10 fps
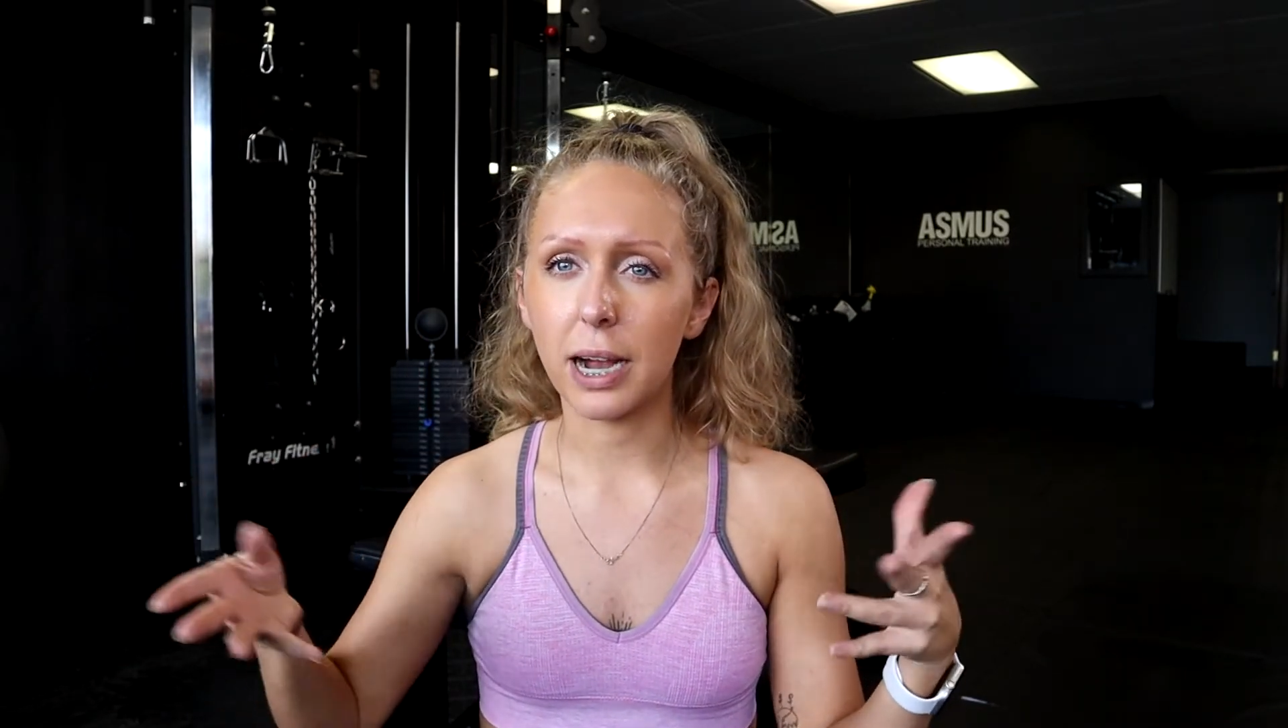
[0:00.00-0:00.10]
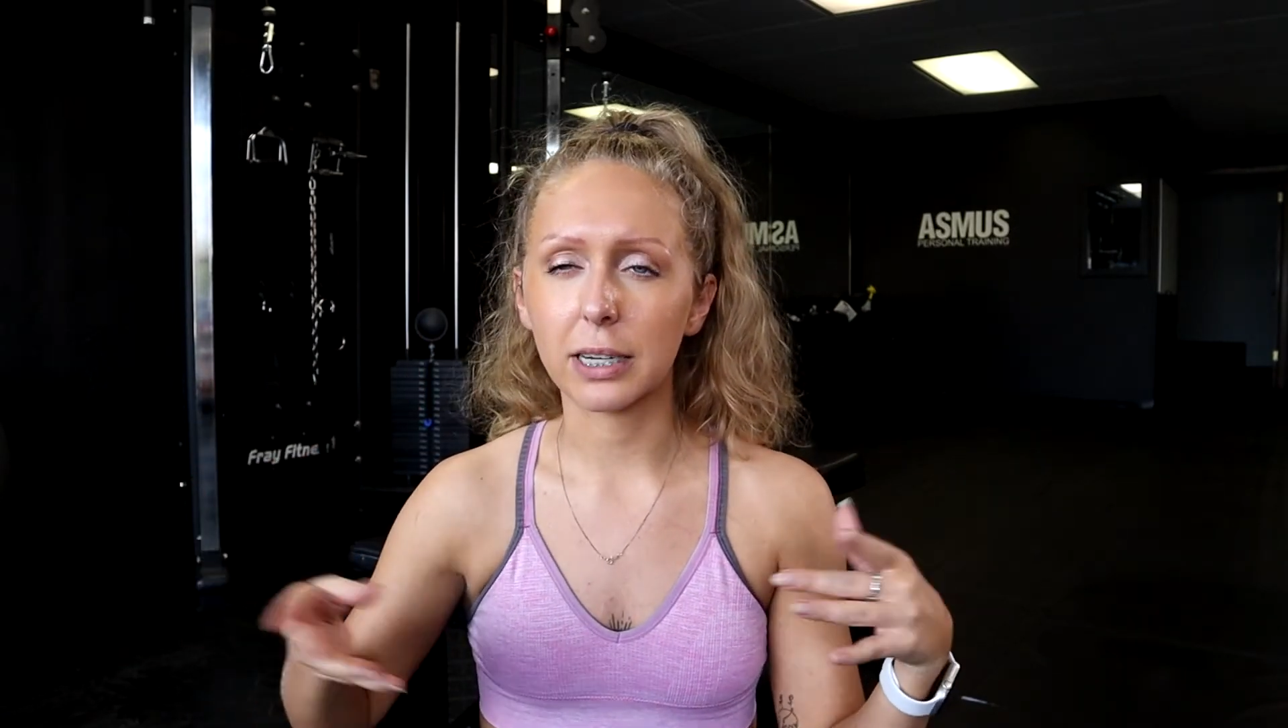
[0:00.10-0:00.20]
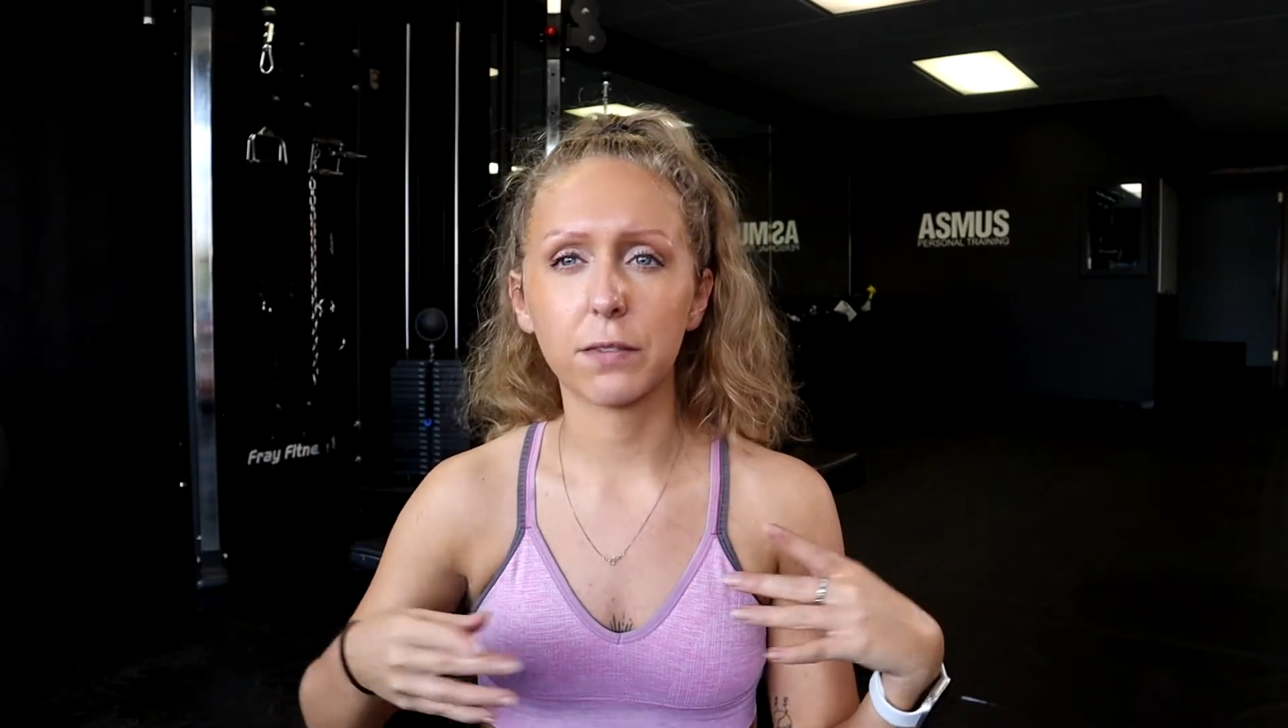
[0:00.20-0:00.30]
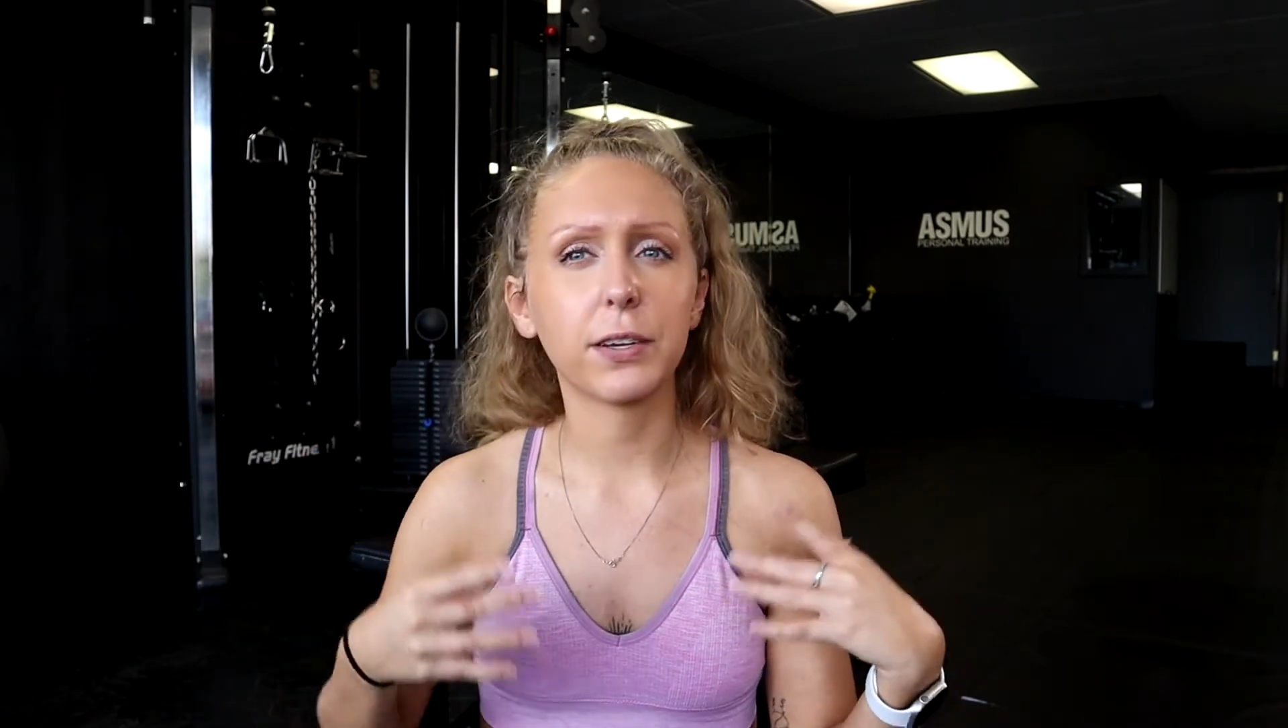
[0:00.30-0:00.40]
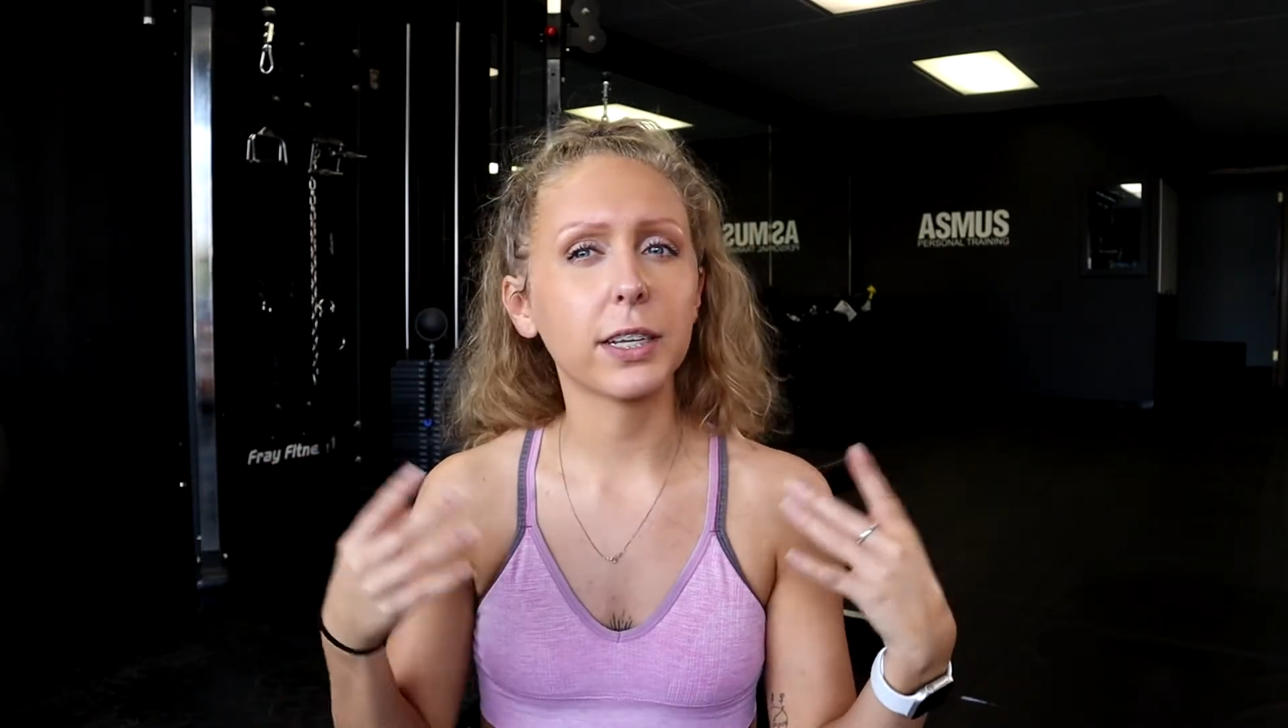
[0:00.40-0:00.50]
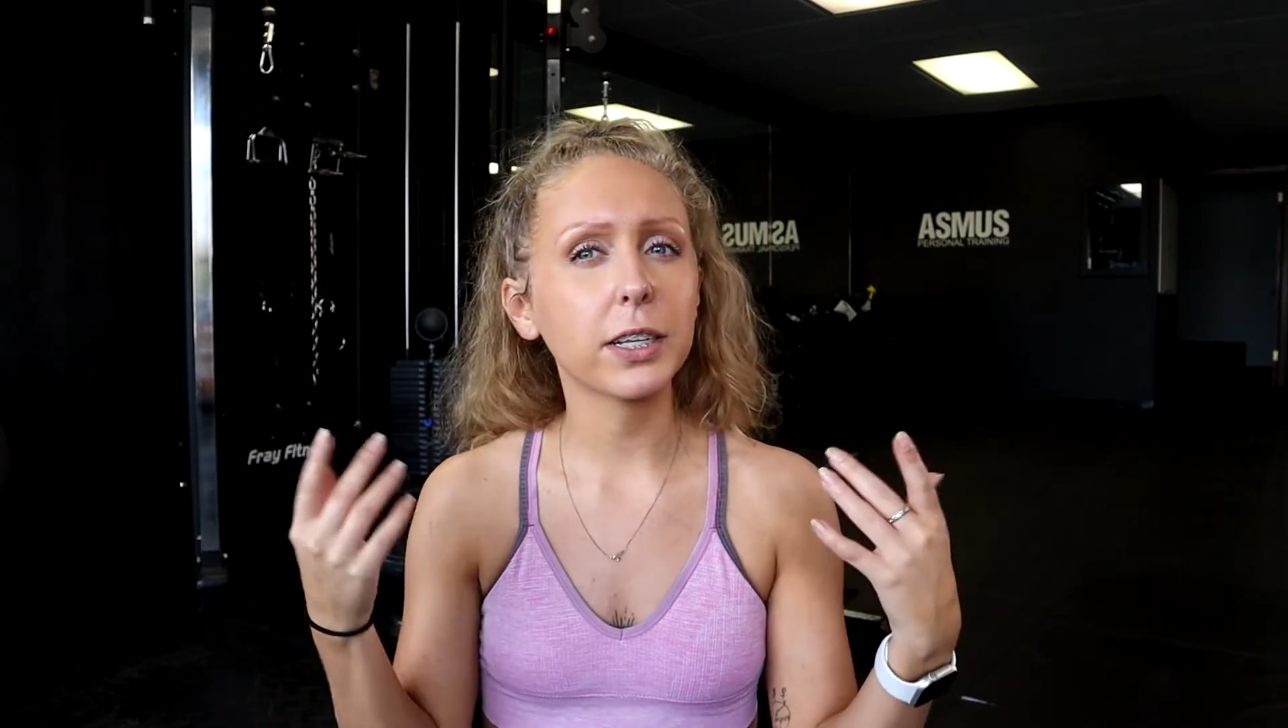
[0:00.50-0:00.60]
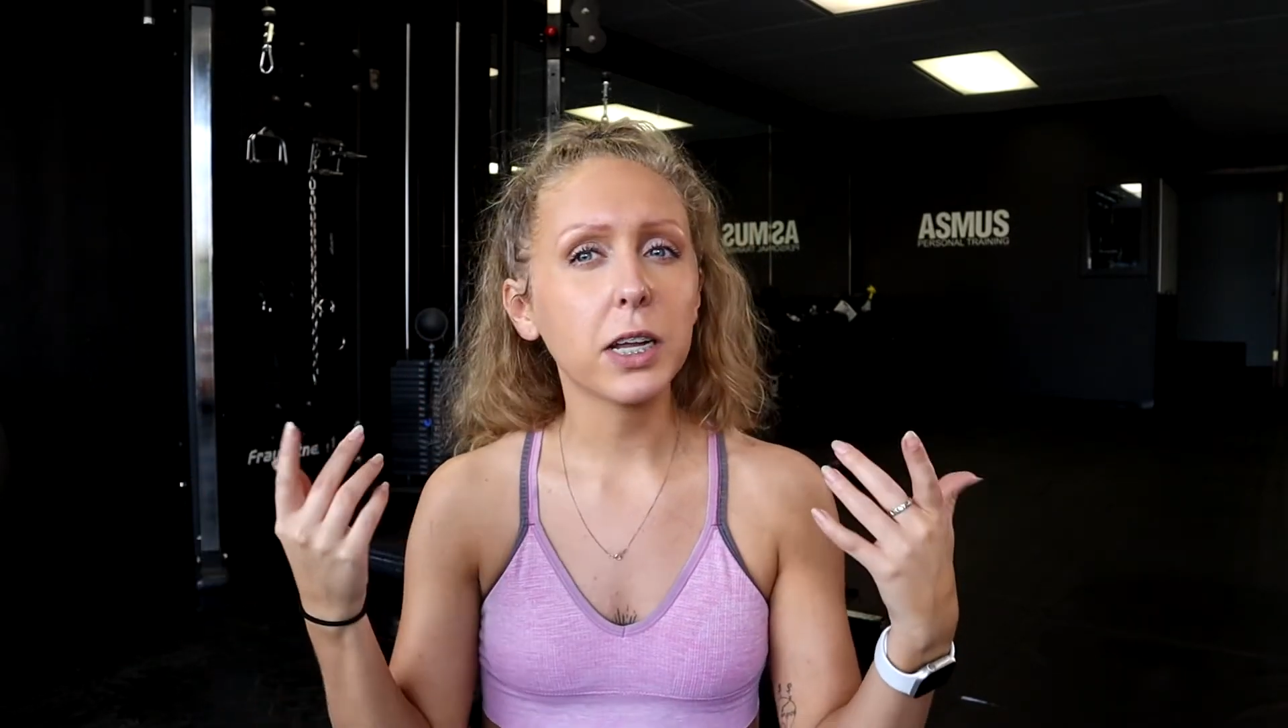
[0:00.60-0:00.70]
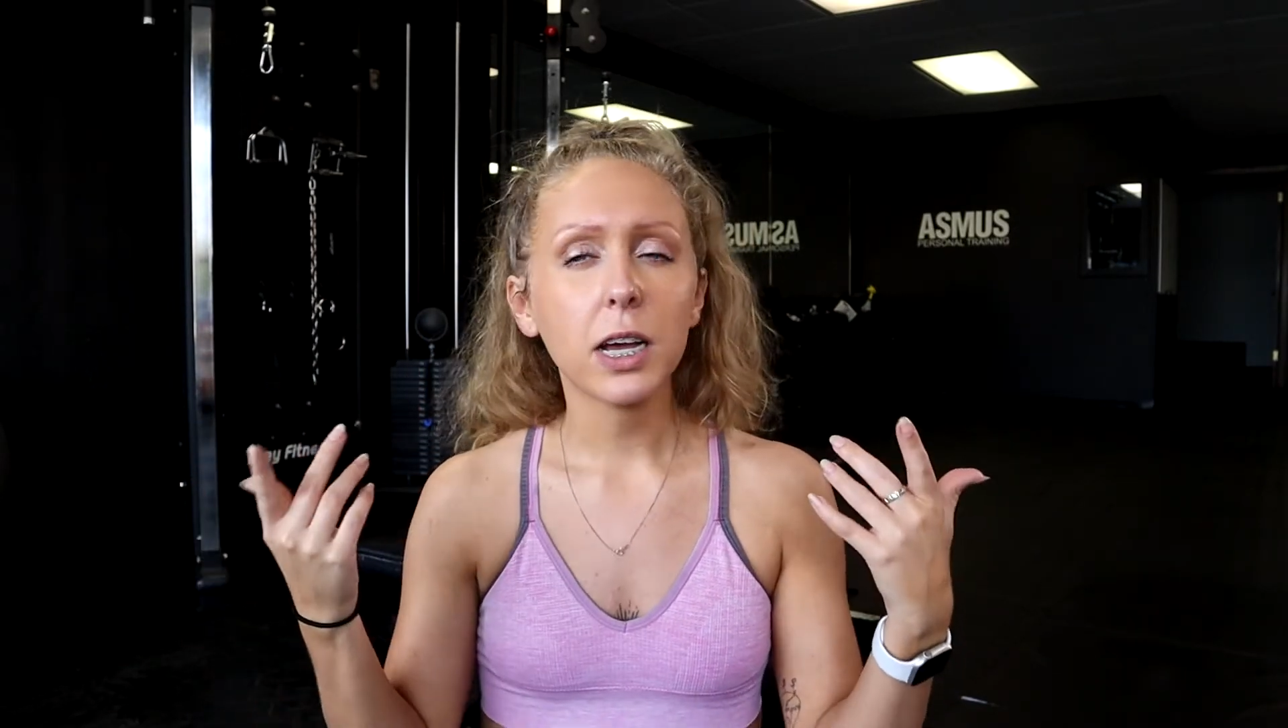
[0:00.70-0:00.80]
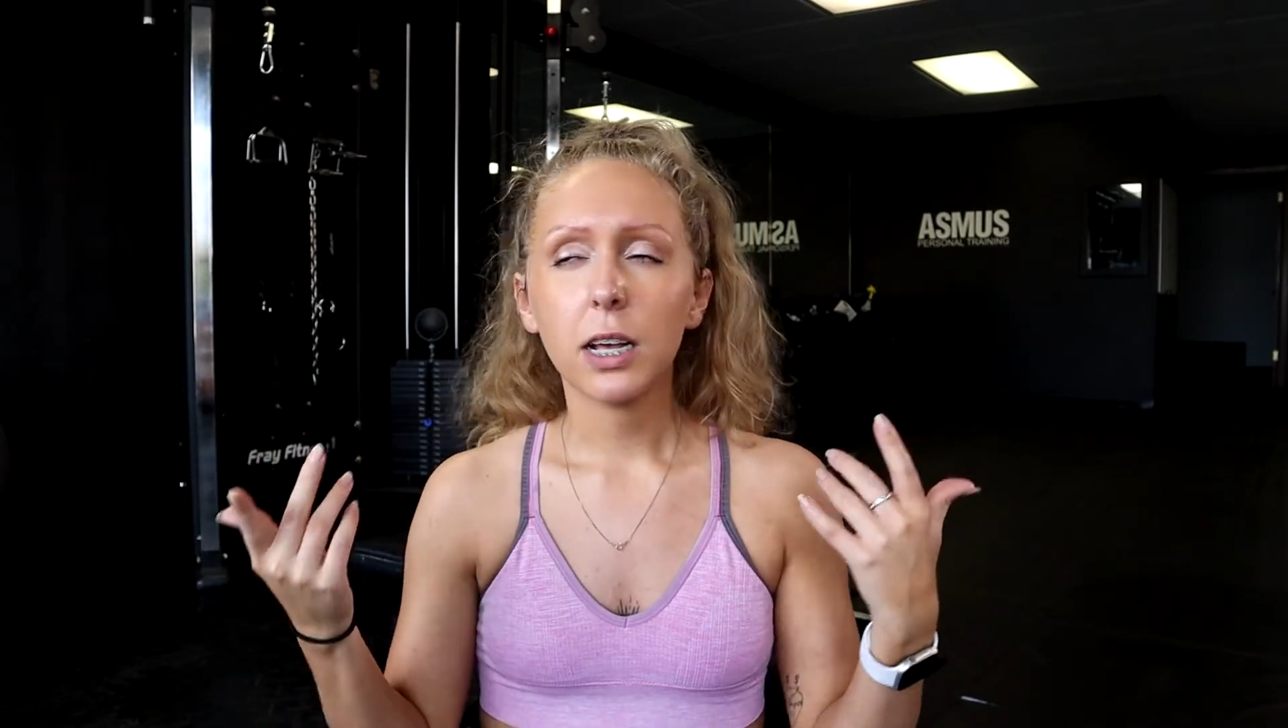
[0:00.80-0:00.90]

activated.